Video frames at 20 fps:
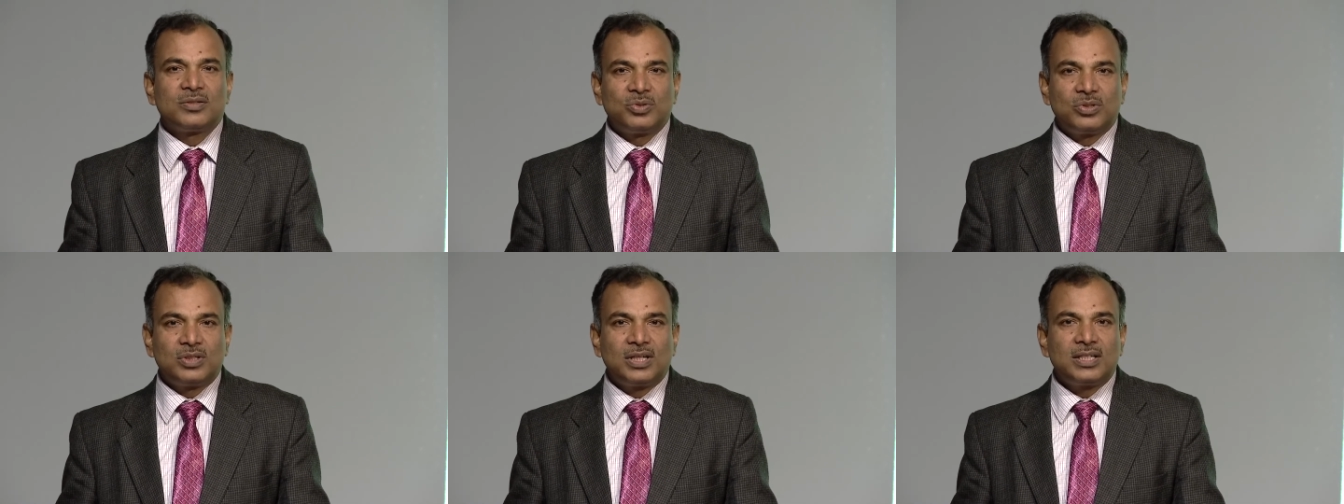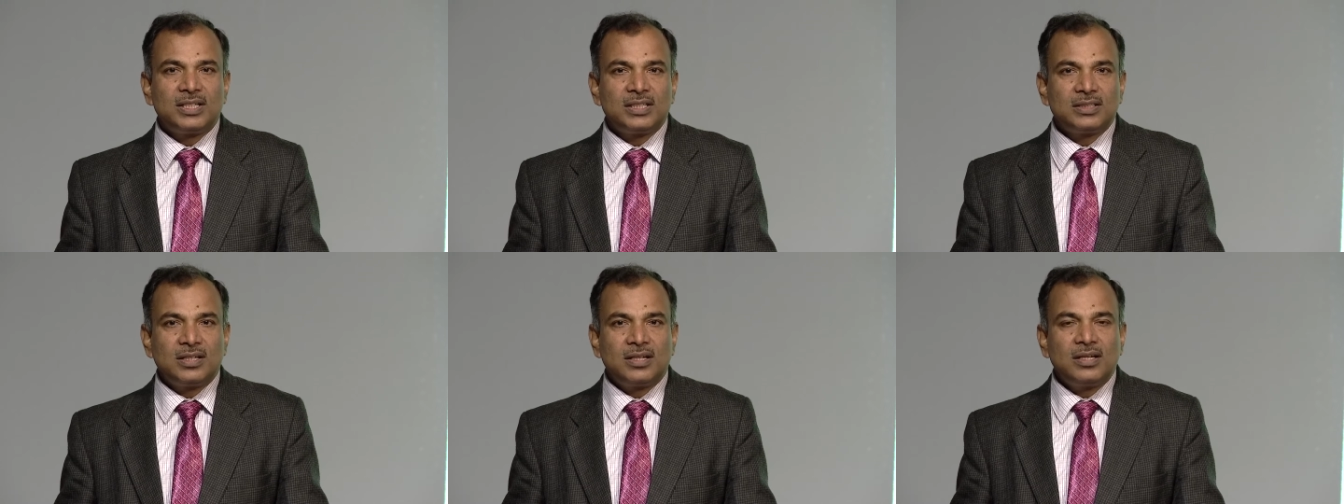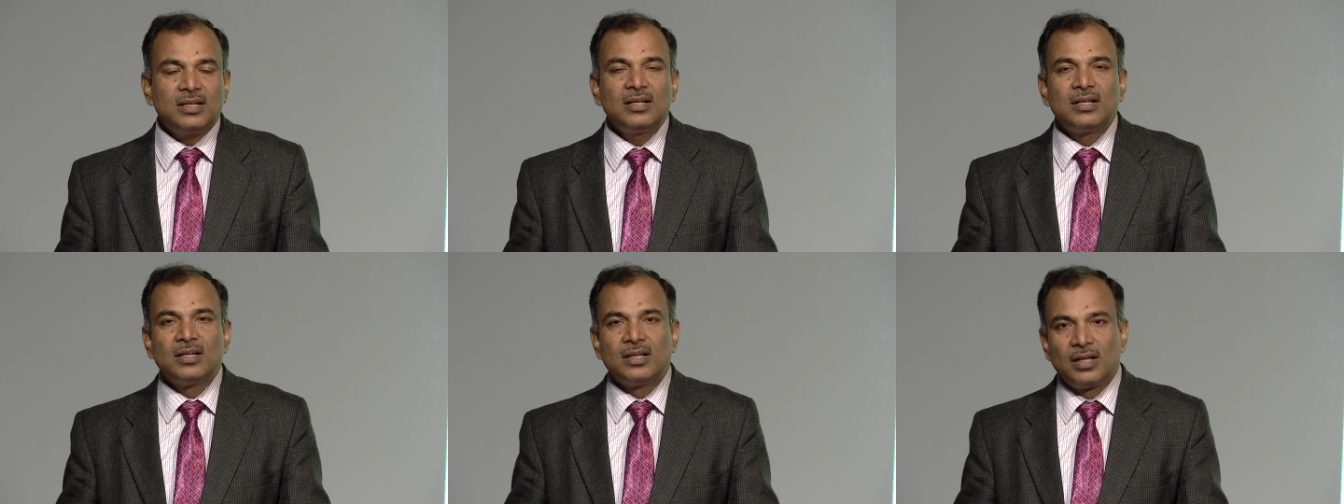So that is
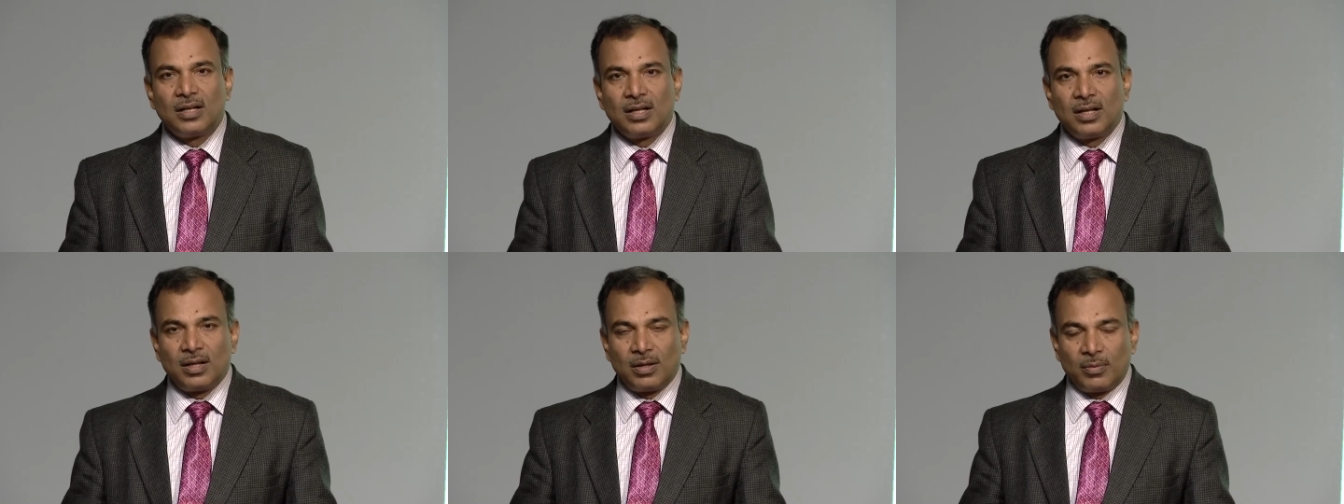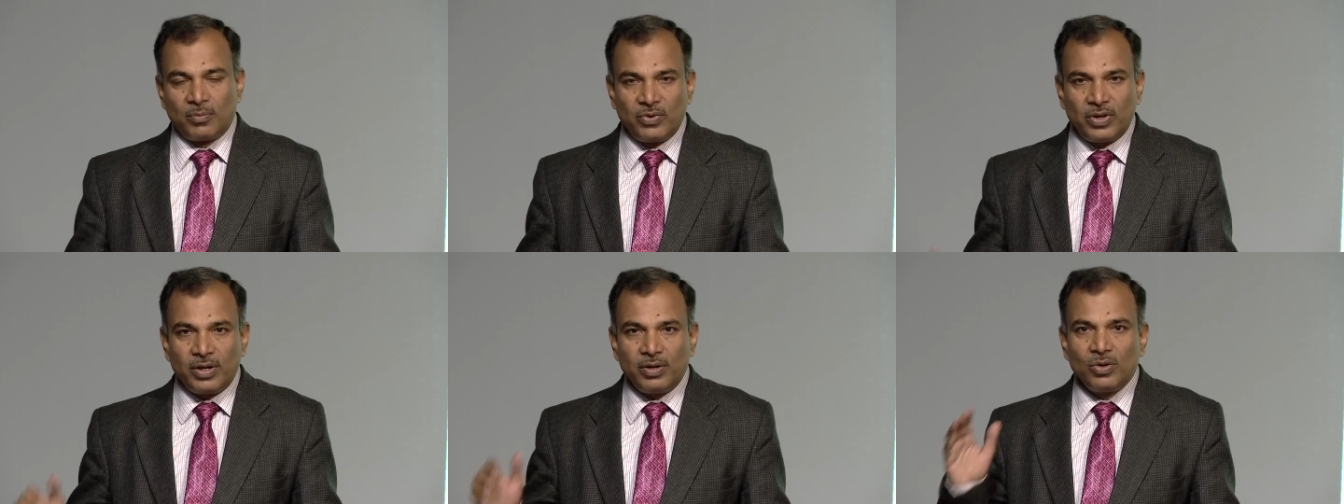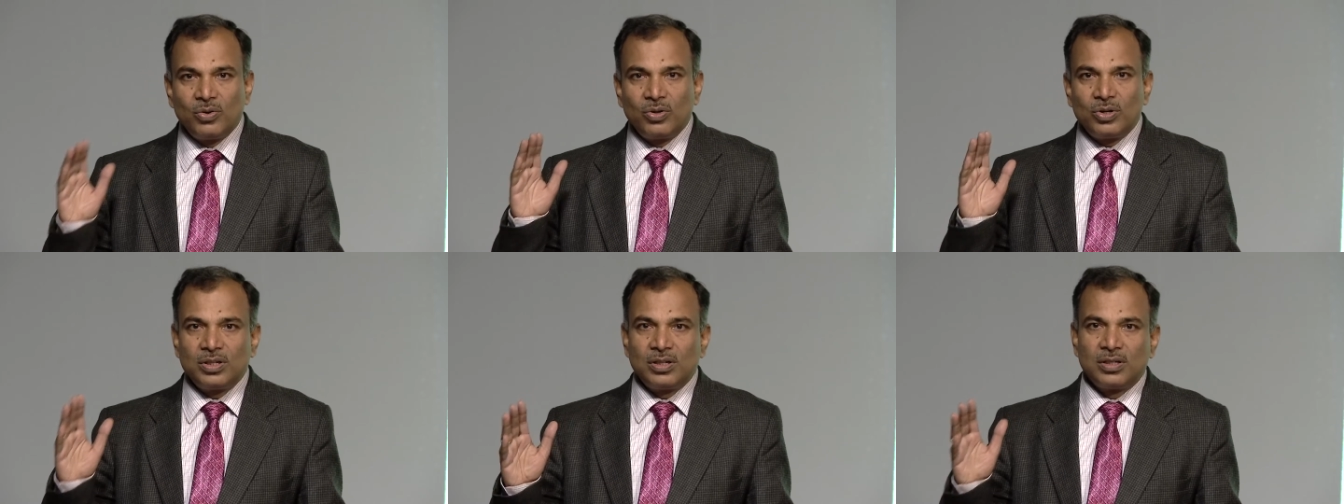a very
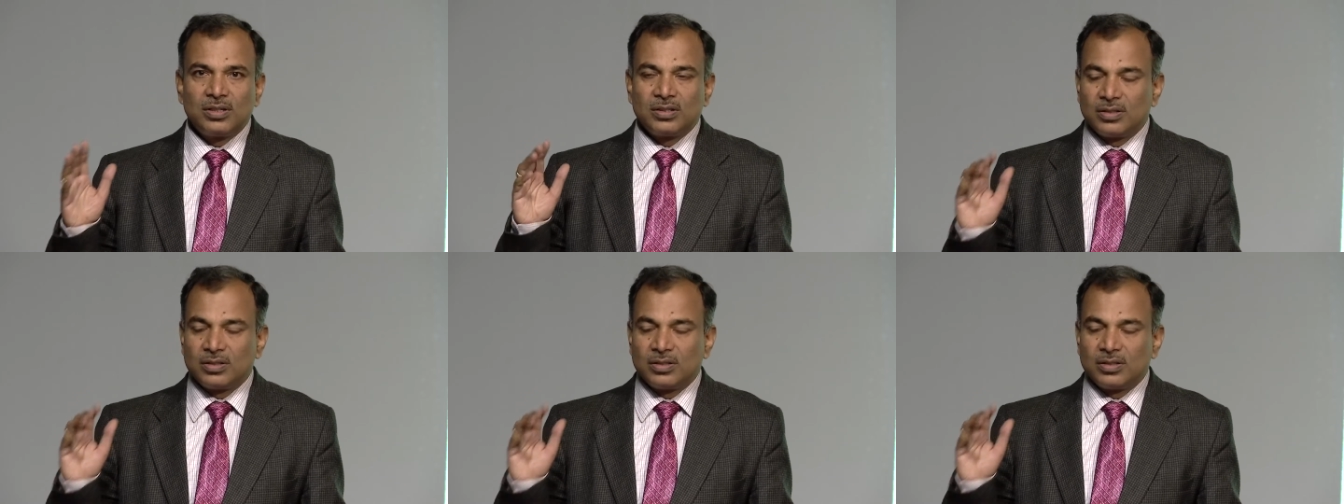good